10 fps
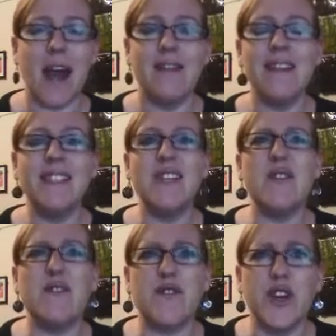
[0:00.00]
And this
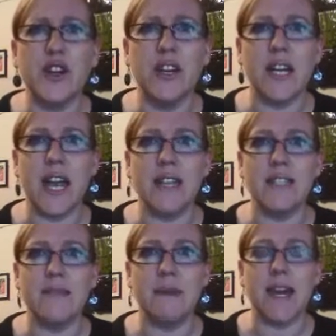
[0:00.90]

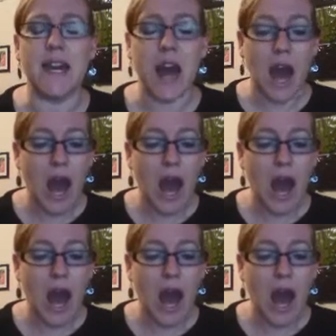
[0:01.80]
infuriates me.